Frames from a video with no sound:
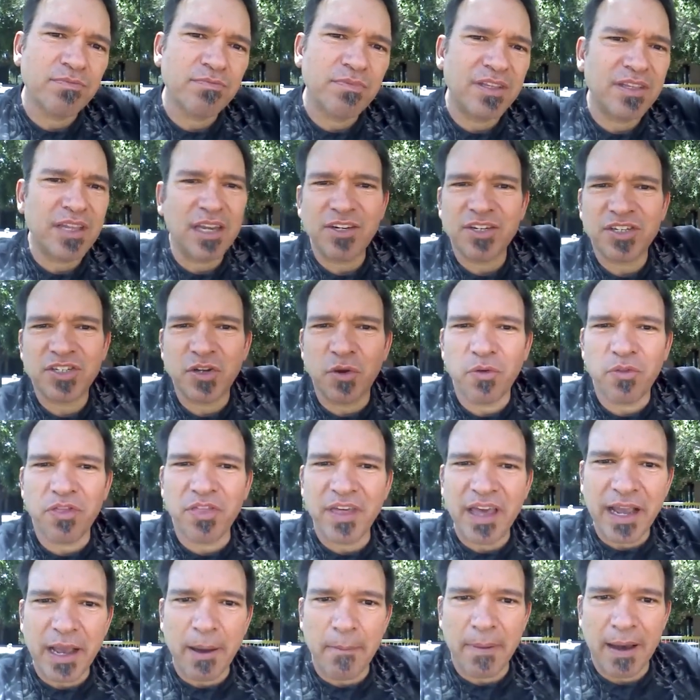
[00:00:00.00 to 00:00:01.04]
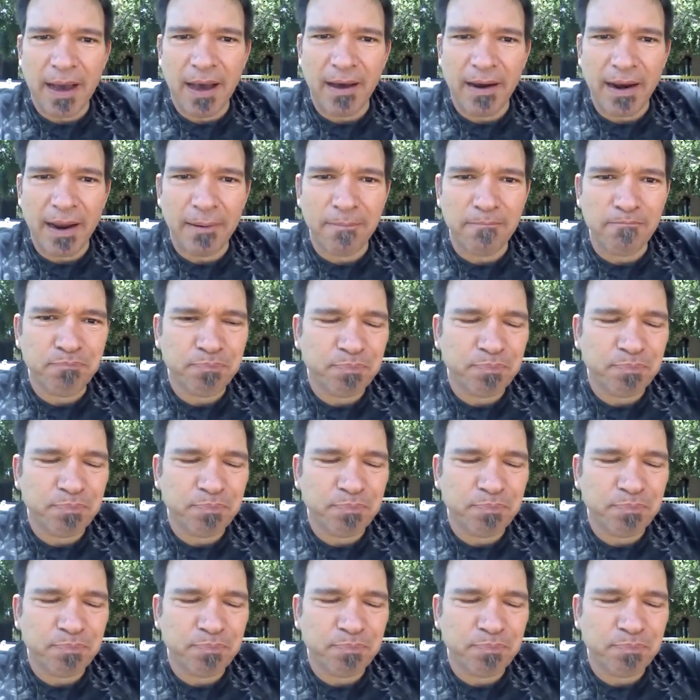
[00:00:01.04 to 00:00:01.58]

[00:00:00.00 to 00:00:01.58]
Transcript: that they just don't think about it,